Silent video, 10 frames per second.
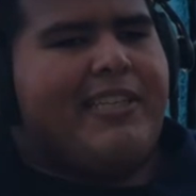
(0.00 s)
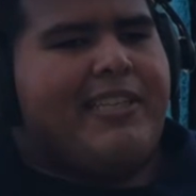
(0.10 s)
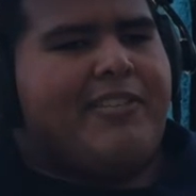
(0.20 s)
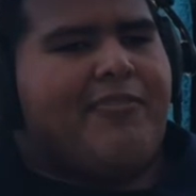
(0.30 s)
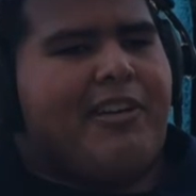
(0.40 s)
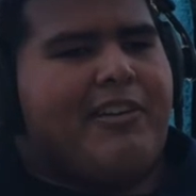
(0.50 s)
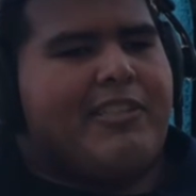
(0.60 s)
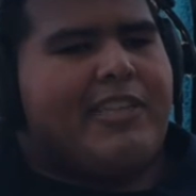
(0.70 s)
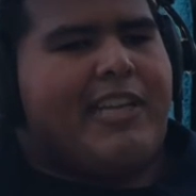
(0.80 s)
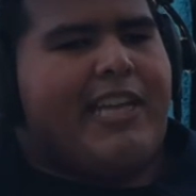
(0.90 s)
as far
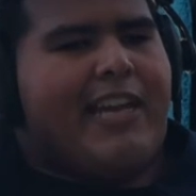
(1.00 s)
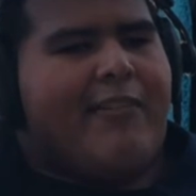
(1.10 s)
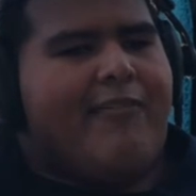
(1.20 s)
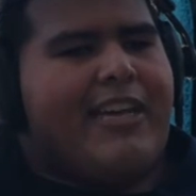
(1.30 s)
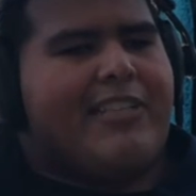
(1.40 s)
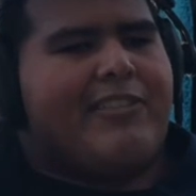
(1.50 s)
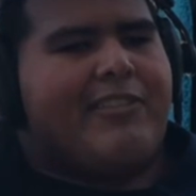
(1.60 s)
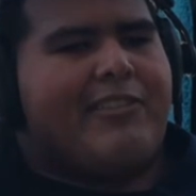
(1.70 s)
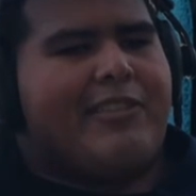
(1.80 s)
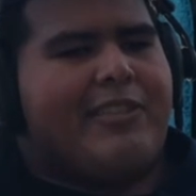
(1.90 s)
as like how fast you're
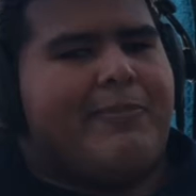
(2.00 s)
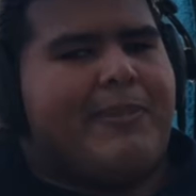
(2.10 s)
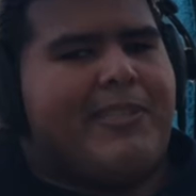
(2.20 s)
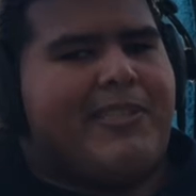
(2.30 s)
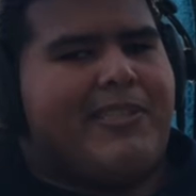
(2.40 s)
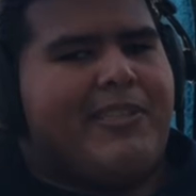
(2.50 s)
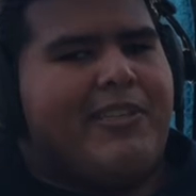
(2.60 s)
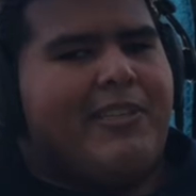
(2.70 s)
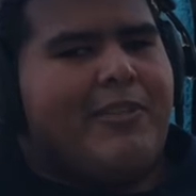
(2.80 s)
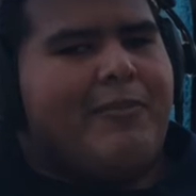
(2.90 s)
going, because
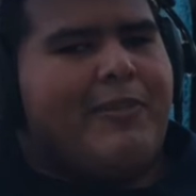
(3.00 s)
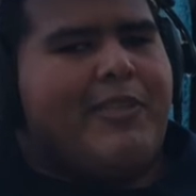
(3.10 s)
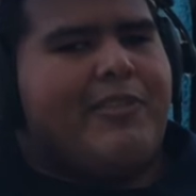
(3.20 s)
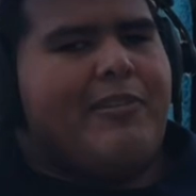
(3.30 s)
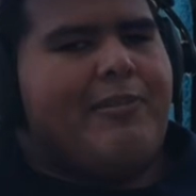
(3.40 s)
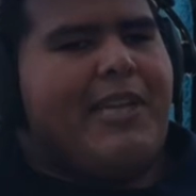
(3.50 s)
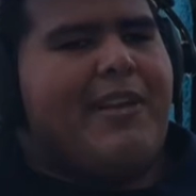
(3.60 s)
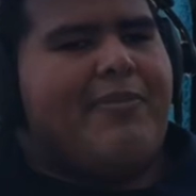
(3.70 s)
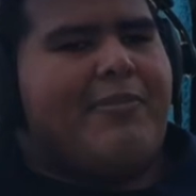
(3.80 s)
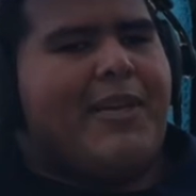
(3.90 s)
when you don't
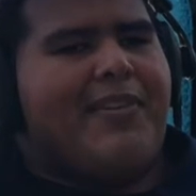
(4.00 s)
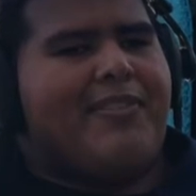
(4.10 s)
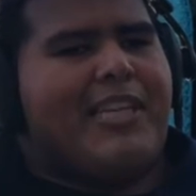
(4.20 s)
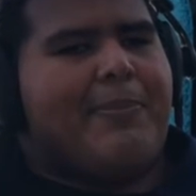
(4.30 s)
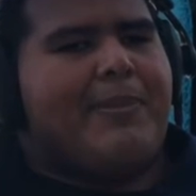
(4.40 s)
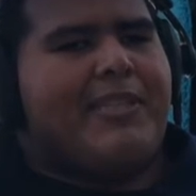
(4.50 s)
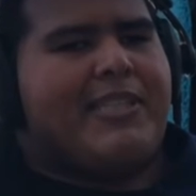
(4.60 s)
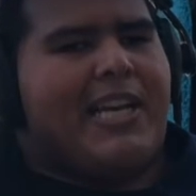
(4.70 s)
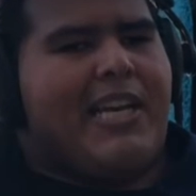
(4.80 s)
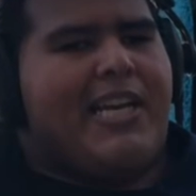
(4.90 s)
have a way of keeping
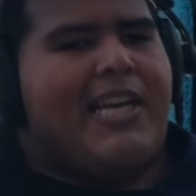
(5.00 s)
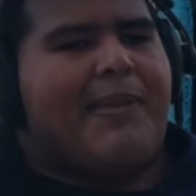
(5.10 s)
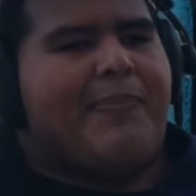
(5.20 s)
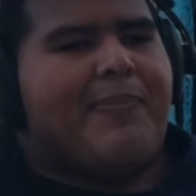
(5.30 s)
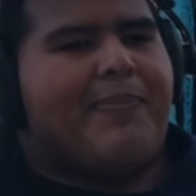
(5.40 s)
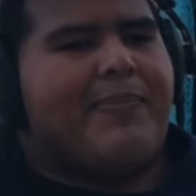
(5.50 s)
time,